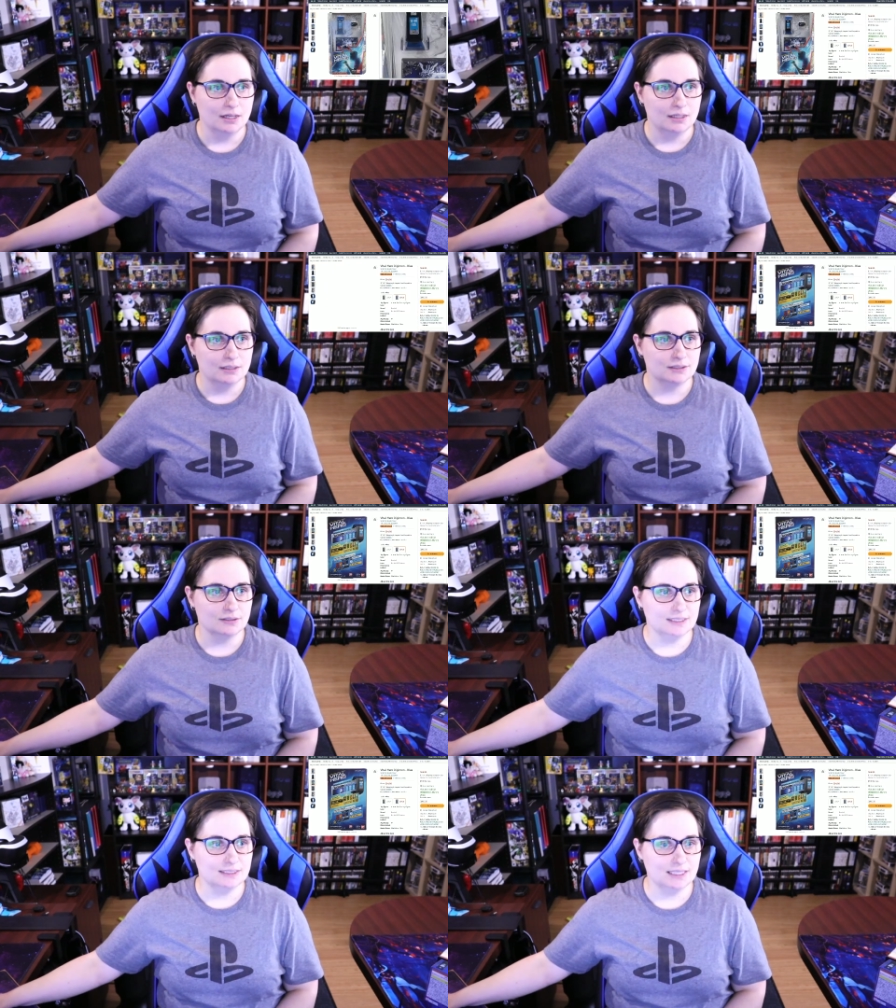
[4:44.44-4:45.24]
So
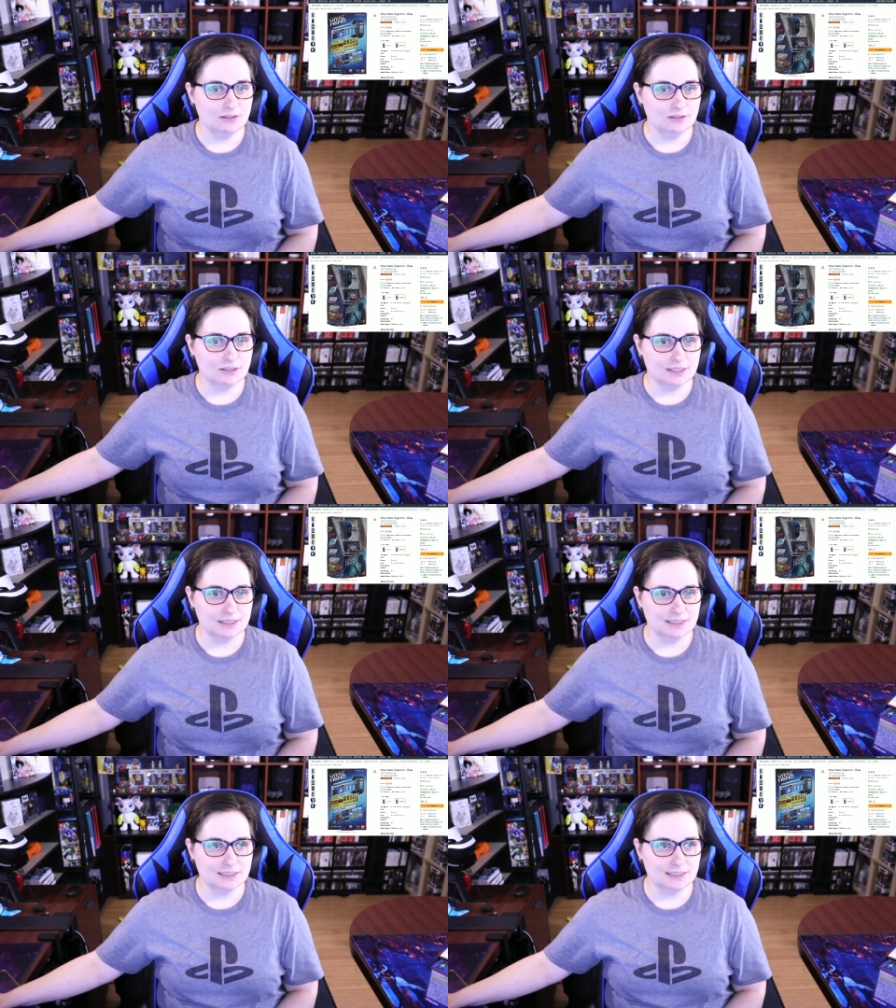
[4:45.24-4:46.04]
let's take a look at
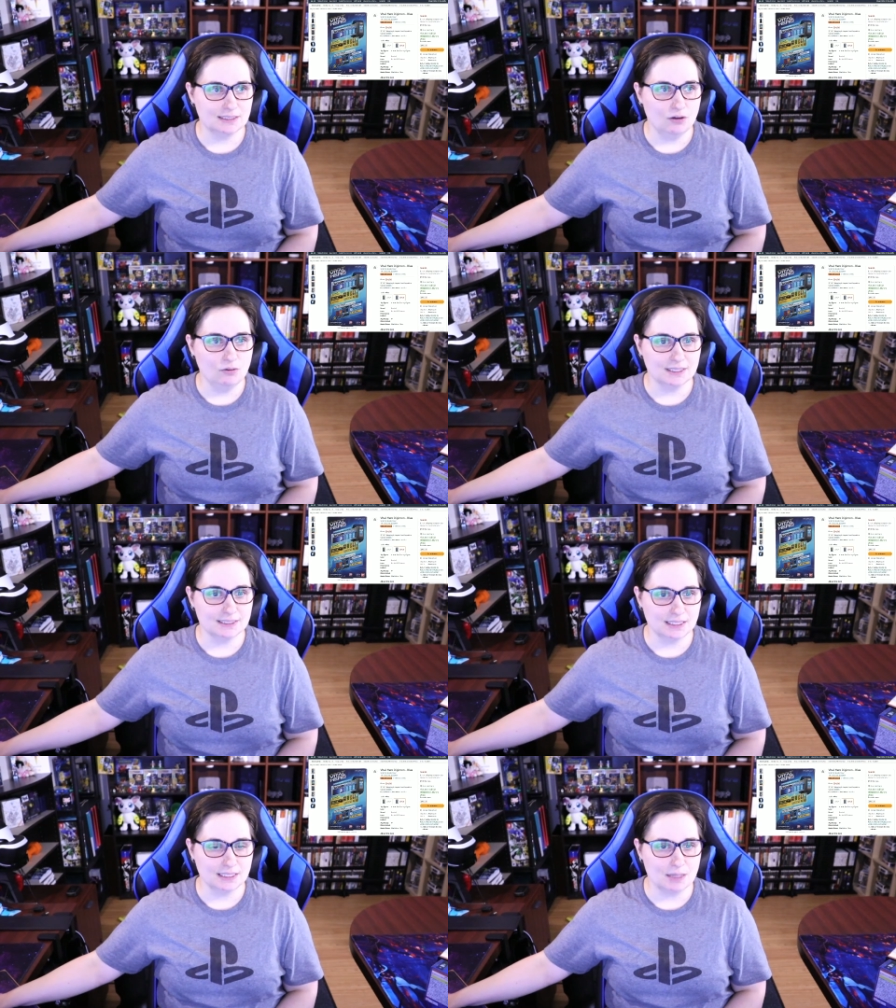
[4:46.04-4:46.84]
this. Oh, let's
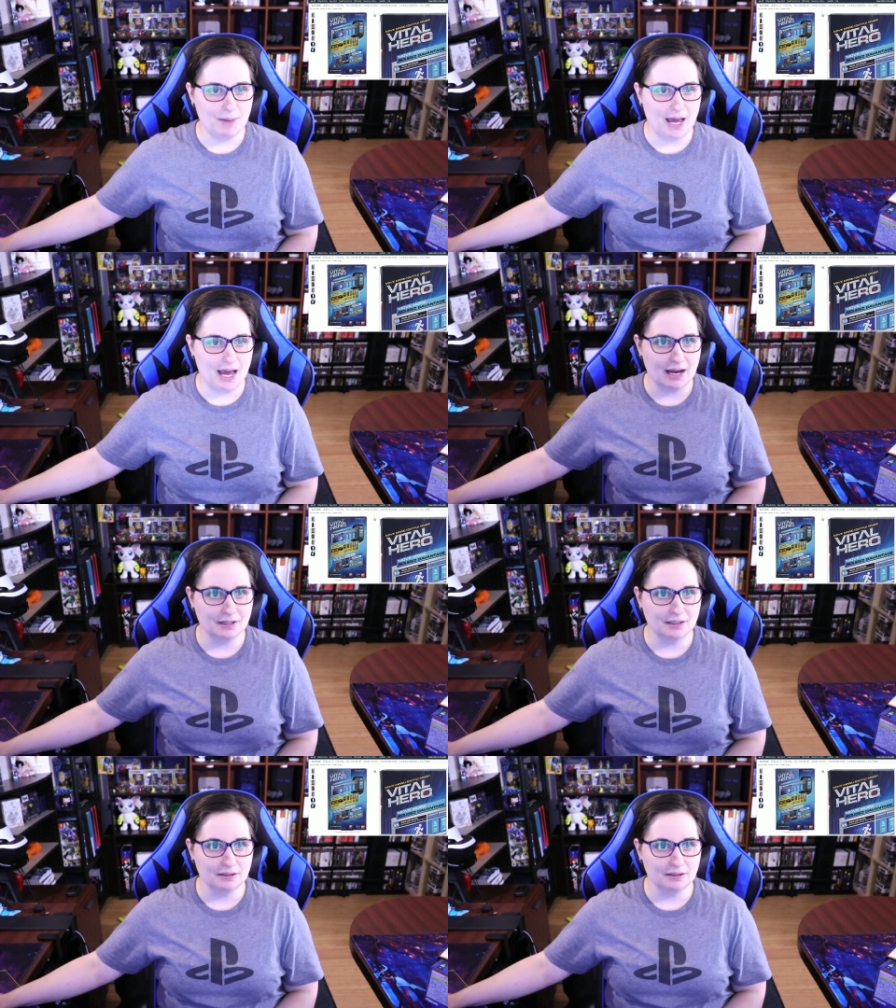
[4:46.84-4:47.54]
look at the back.